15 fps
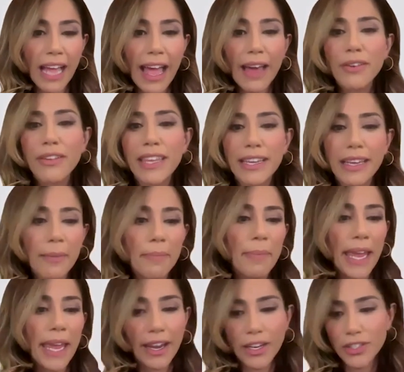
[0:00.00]
How do they
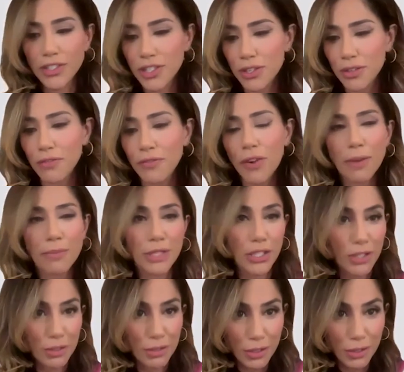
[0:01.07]
compare to
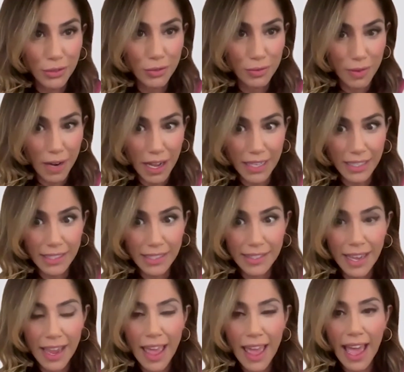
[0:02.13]
pharmaceutical drugs
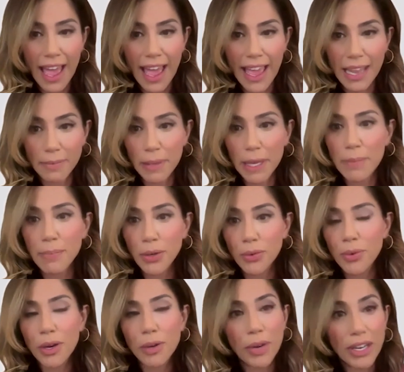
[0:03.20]
and people
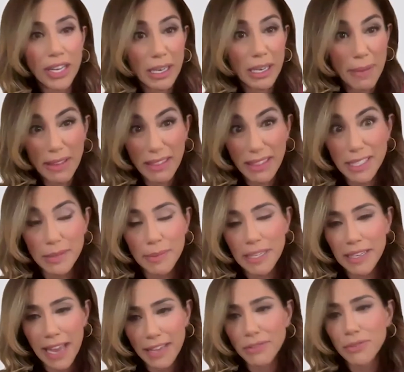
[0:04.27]
who are worried about things
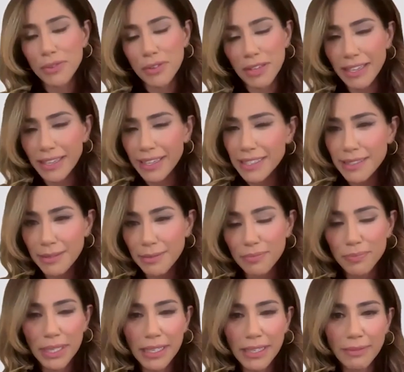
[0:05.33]
being natural? I guess
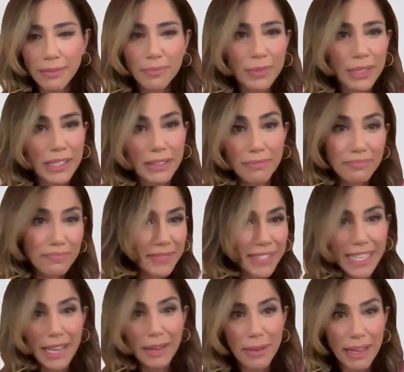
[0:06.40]
we could
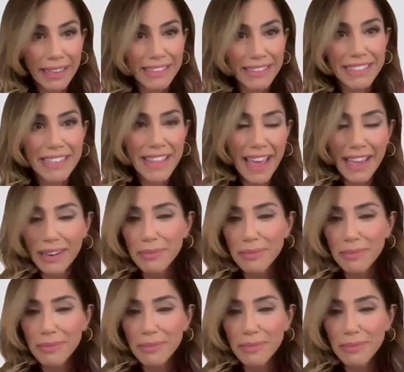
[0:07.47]
segue into that.